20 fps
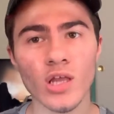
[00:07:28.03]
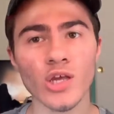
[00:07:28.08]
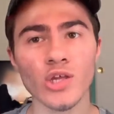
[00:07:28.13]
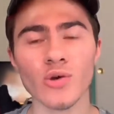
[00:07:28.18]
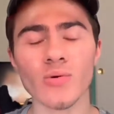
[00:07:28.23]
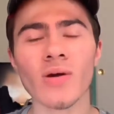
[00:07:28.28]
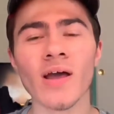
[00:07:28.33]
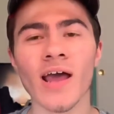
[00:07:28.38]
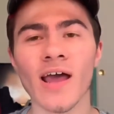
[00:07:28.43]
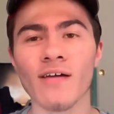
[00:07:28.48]

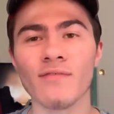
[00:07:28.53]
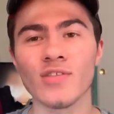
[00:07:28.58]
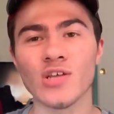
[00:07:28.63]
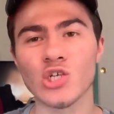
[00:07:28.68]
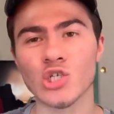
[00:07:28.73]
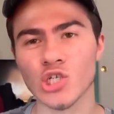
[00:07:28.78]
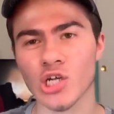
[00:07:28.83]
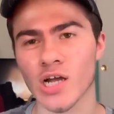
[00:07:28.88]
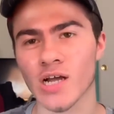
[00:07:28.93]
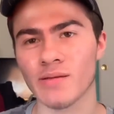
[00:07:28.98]
you have the
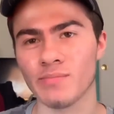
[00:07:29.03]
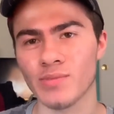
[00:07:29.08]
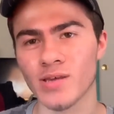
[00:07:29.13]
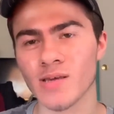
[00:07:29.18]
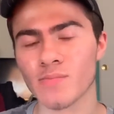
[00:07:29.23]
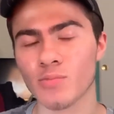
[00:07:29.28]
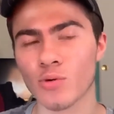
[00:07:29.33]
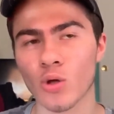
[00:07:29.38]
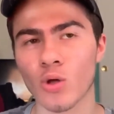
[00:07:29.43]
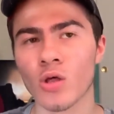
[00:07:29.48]
shy
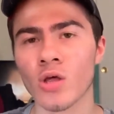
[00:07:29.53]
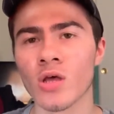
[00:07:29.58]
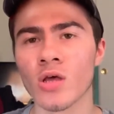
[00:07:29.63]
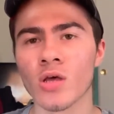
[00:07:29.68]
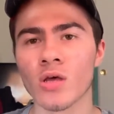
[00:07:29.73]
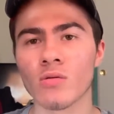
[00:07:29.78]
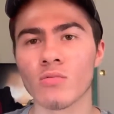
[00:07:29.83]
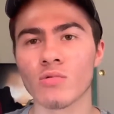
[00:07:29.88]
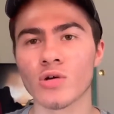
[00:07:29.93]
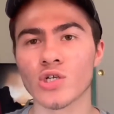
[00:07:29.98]
people,
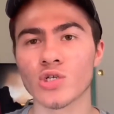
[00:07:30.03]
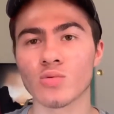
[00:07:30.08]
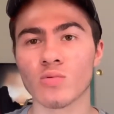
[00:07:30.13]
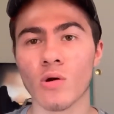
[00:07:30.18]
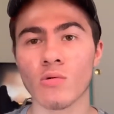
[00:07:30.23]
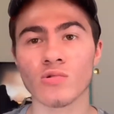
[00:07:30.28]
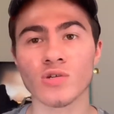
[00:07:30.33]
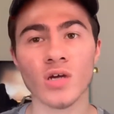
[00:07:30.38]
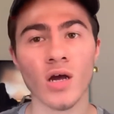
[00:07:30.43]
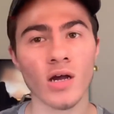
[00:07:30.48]
which
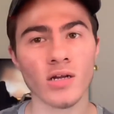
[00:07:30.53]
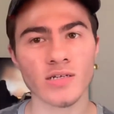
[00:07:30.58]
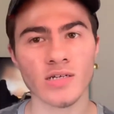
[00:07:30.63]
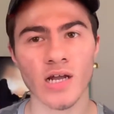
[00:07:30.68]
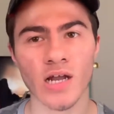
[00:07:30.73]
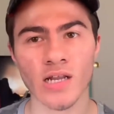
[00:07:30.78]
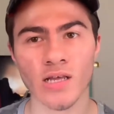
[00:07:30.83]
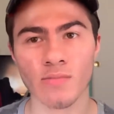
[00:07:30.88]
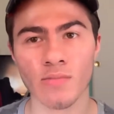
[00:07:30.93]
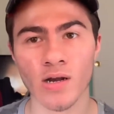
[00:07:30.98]
won't talk
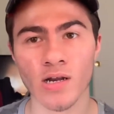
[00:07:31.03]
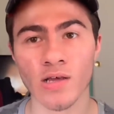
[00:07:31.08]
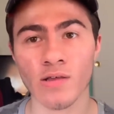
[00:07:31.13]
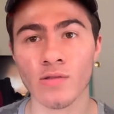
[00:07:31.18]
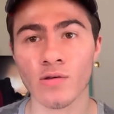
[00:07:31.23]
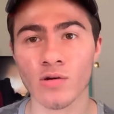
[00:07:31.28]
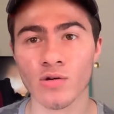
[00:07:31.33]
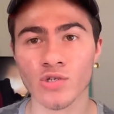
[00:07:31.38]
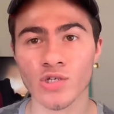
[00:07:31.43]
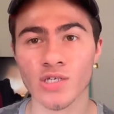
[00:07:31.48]
to anybody.
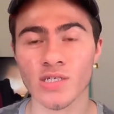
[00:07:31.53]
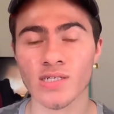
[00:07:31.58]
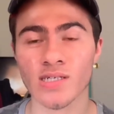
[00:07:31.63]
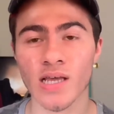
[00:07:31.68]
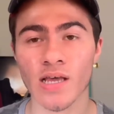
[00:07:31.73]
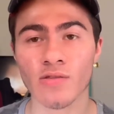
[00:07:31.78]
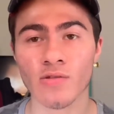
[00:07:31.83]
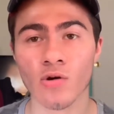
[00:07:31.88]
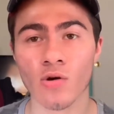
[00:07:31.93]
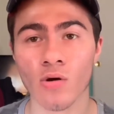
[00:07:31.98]
They'll just
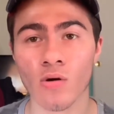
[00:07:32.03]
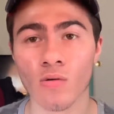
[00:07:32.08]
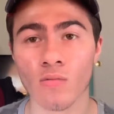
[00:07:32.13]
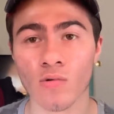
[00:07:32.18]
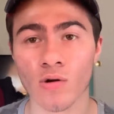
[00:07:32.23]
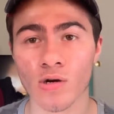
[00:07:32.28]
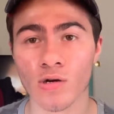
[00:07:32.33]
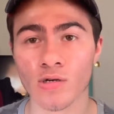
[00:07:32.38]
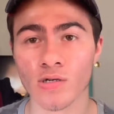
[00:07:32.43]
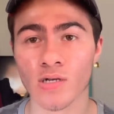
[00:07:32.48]
get their
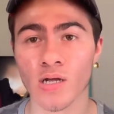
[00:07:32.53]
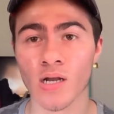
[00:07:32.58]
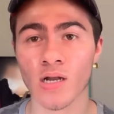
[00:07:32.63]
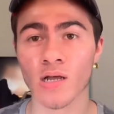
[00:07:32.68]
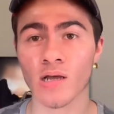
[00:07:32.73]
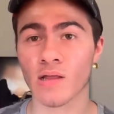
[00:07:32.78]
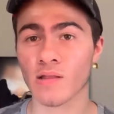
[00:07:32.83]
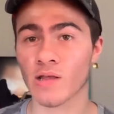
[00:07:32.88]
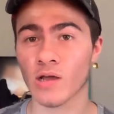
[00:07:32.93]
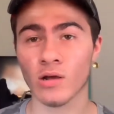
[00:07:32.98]
work done
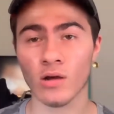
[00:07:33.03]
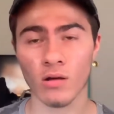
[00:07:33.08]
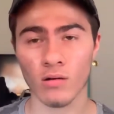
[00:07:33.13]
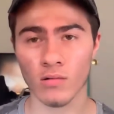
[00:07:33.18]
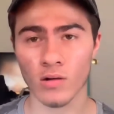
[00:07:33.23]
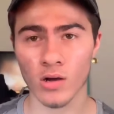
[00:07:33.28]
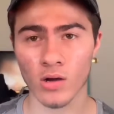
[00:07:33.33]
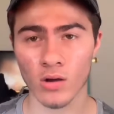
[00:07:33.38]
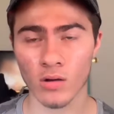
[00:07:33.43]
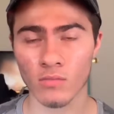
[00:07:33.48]
and then
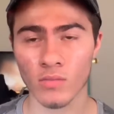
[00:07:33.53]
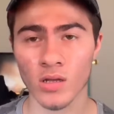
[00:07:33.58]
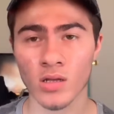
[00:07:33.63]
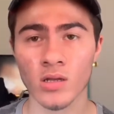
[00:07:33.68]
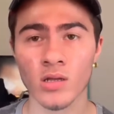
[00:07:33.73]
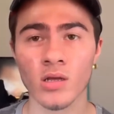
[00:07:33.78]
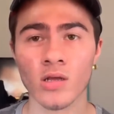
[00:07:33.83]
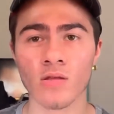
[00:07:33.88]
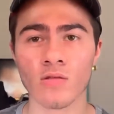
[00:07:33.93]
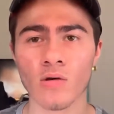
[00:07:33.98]
go home.
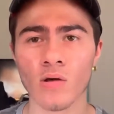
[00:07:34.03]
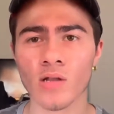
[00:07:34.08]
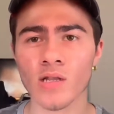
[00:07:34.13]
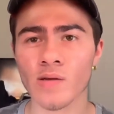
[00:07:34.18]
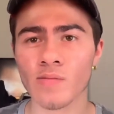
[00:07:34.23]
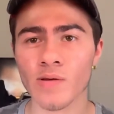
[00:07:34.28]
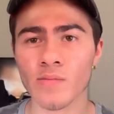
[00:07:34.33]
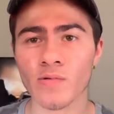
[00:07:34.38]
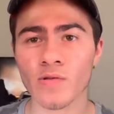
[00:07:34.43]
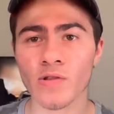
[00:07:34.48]
The
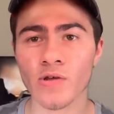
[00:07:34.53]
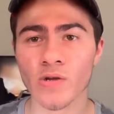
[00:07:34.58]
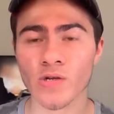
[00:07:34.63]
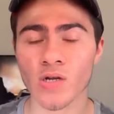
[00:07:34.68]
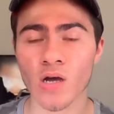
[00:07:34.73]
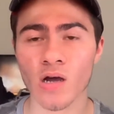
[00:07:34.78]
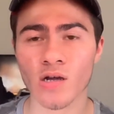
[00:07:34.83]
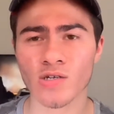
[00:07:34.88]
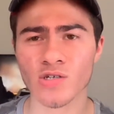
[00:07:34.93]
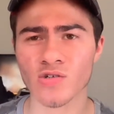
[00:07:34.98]
only people they'll
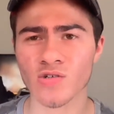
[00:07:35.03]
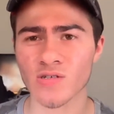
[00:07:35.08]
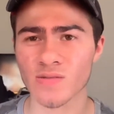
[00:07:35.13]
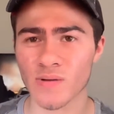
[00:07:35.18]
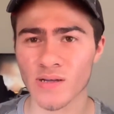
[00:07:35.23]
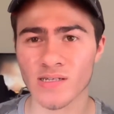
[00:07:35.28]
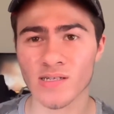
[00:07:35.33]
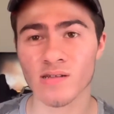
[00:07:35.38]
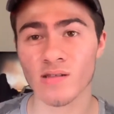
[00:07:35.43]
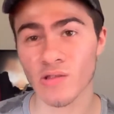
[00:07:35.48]
talk to is
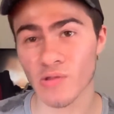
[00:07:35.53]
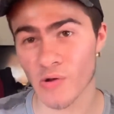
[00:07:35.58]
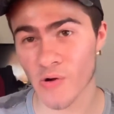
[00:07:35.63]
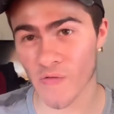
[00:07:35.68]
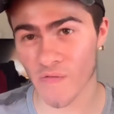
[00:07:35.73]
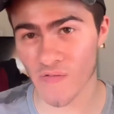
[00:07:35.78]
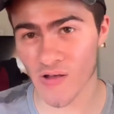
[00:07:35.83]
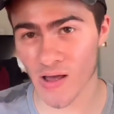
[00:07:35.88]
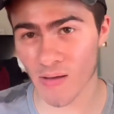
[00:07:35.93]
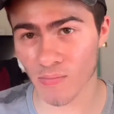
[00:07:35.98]
basically
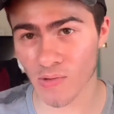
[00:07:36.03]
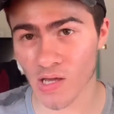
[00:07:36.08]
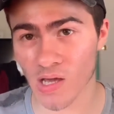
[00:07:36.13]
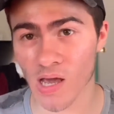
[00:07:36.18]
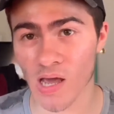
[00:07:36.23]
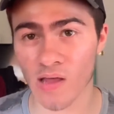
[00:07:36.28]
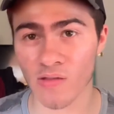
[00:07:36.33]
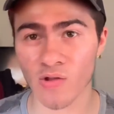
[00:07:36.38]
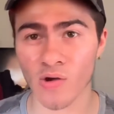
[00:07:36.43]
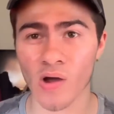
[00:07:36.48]
their
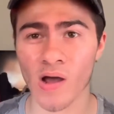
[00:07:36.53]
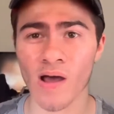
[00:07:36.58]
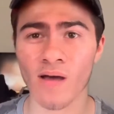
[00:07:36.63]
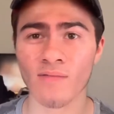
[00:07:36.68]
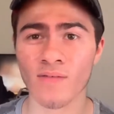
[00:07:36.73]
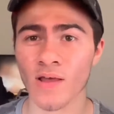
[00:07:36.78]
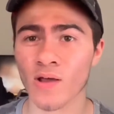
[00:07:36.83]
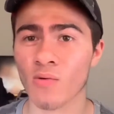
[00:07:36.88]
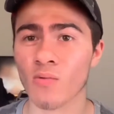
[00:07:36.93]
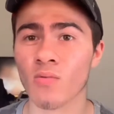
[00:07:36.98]
family, and they'll
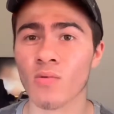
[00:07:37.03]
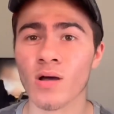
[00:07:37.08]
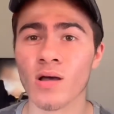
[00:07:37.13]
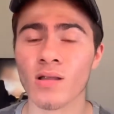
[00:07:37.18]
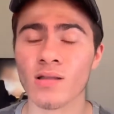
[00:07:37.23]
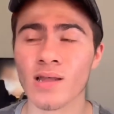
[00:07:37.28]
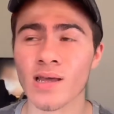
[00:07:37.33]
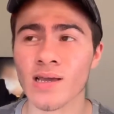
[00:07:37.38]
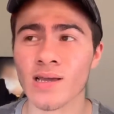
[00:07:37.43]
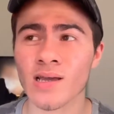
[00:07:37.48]
have like
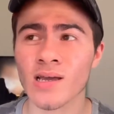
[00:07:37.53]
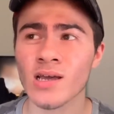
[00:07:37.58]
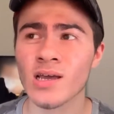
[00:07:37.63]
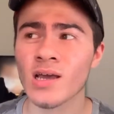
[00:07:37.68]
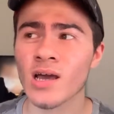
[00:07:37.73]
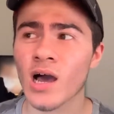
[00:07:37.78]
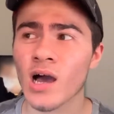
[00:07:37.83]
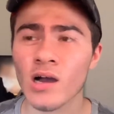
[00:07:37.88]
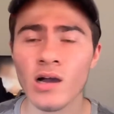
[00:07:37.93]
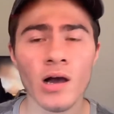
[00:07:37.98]
what like
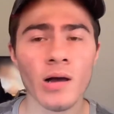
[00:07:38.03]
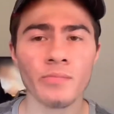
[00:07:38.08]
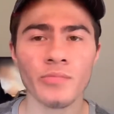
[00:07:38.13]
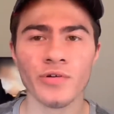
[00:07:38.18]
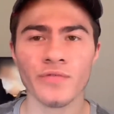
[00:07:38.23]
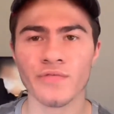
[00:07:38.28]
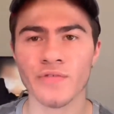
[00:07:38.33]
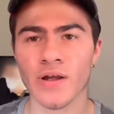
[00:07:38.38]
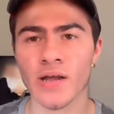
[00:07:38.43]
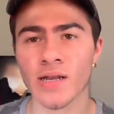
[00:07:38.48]
a
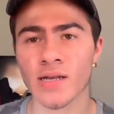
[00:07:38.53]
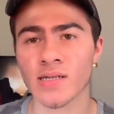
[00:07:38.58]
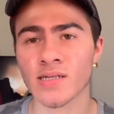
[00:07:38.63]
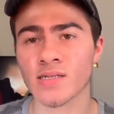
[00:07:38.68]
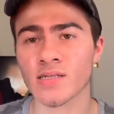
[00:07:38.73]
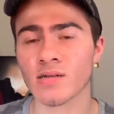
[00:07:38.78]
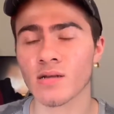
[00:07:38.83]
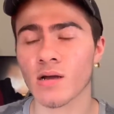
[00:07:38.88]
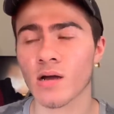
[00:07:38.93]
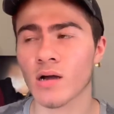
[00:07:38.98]
couple
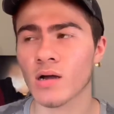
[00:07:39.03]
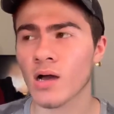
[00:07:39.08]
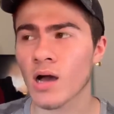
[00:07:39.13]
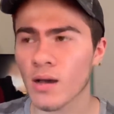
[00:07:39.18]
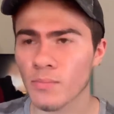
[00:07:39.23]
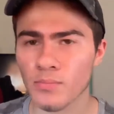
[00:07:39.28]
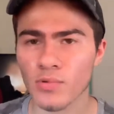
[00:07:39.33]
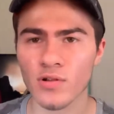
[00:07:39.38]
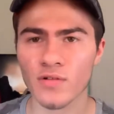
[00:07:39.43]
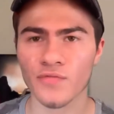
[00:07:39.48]
friends, a
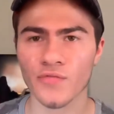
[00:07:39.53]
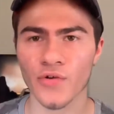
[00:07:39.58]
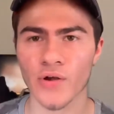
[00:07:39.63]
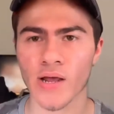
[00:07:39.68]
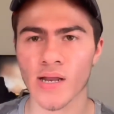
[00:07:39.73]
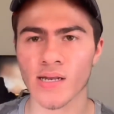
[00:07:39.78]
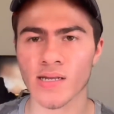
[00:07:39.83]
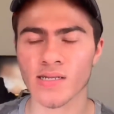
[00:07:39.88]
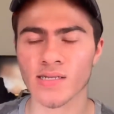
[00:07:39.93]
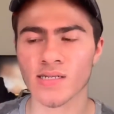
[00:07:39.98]
couple
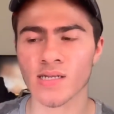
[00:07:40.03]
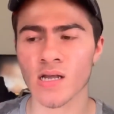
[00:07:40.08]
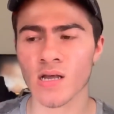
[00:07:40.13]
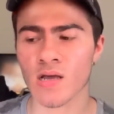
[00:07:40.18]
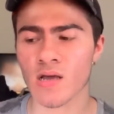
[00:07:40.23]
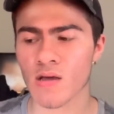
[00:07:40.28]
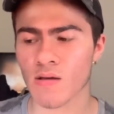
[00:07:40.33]
friends,